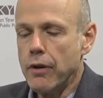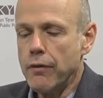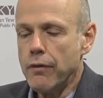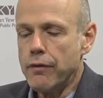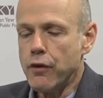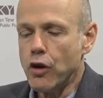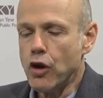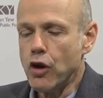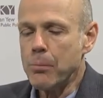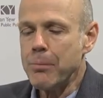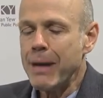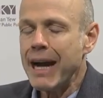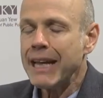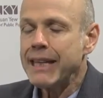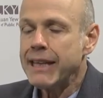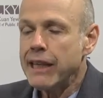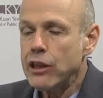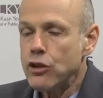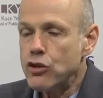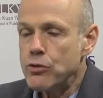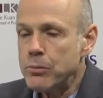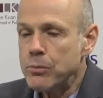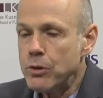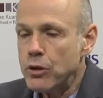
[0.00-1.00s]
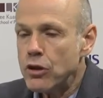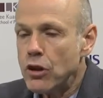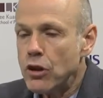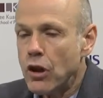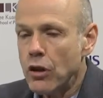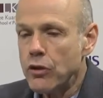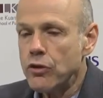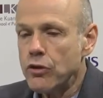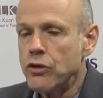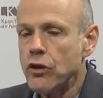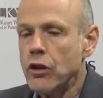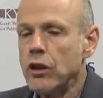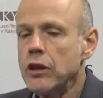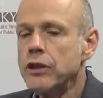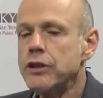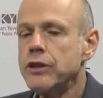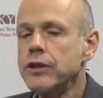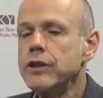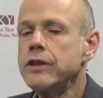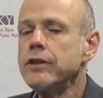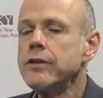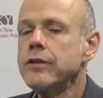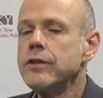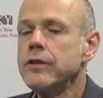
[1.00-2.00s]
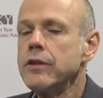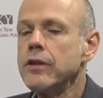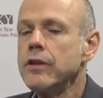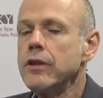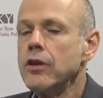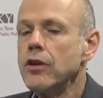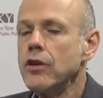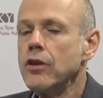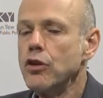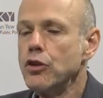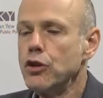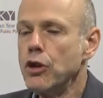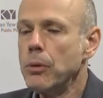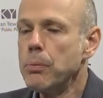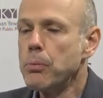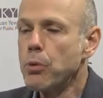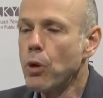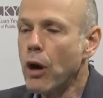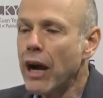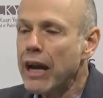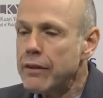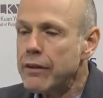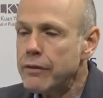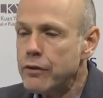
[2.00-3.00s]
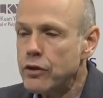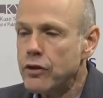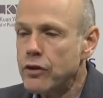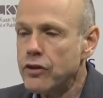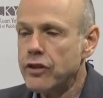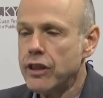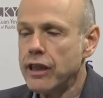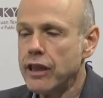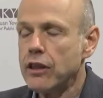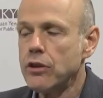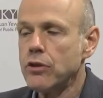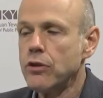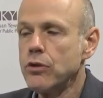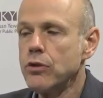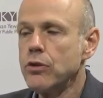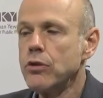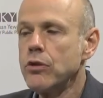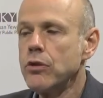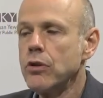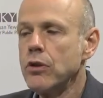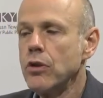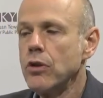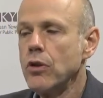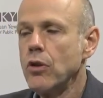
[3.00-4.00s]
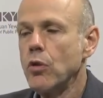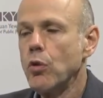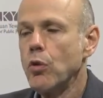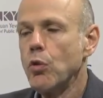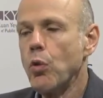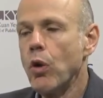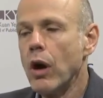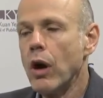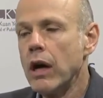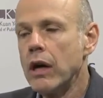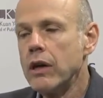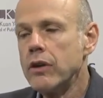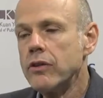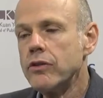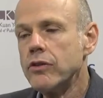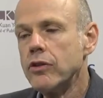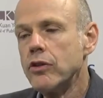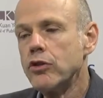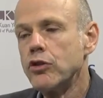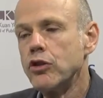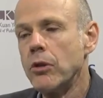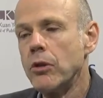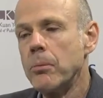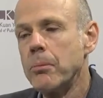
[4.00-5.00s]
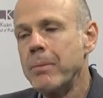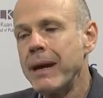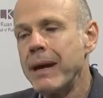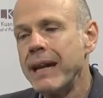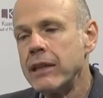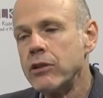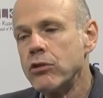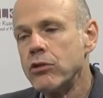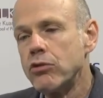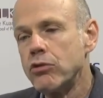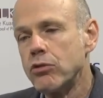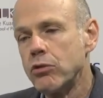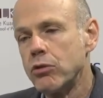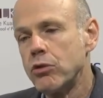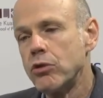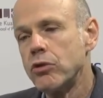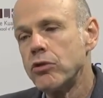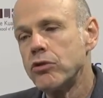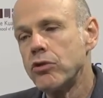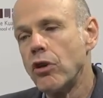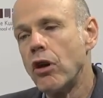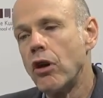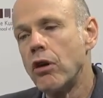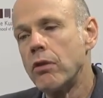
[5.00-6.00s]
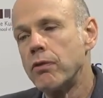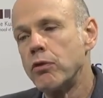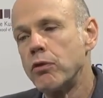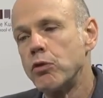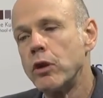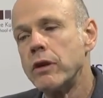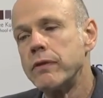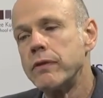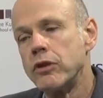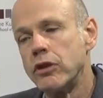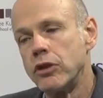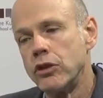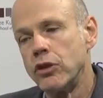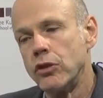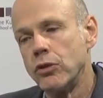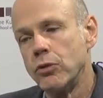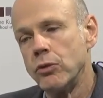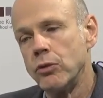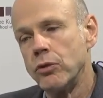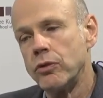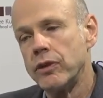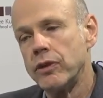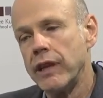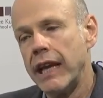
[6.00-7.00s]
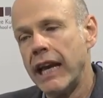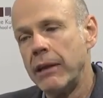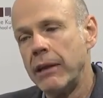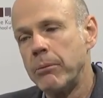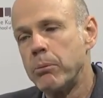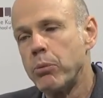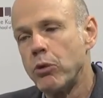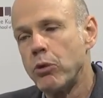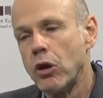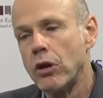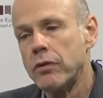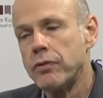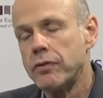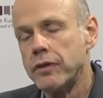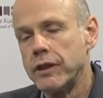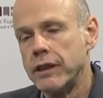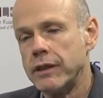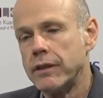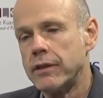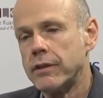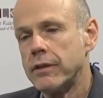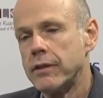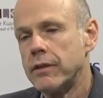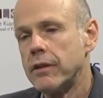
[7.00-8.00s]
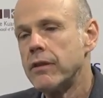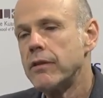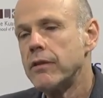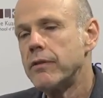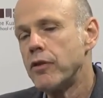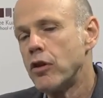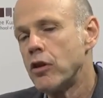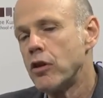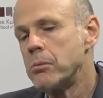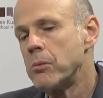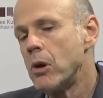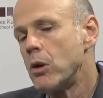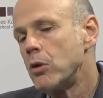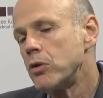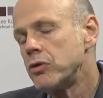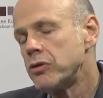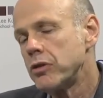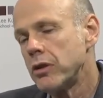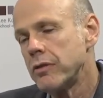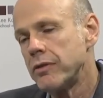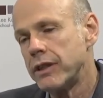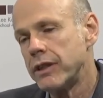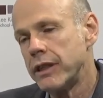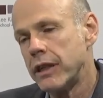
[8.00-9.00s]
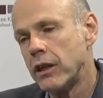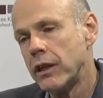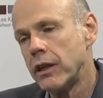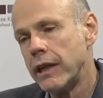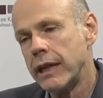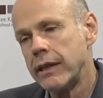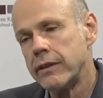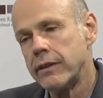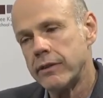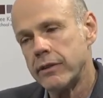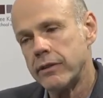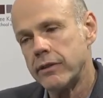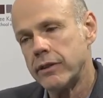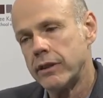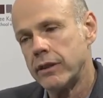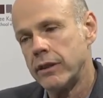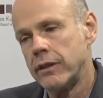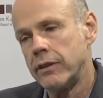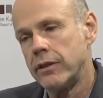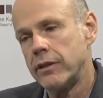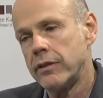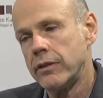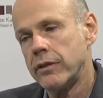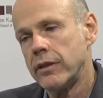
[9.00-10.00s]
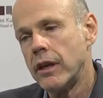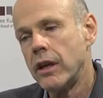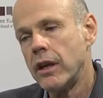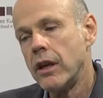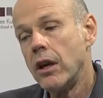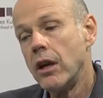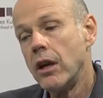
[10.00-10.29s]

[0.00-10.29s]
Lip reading: for management consultant, the private sector was the main source of revenues and profit for most of their existence.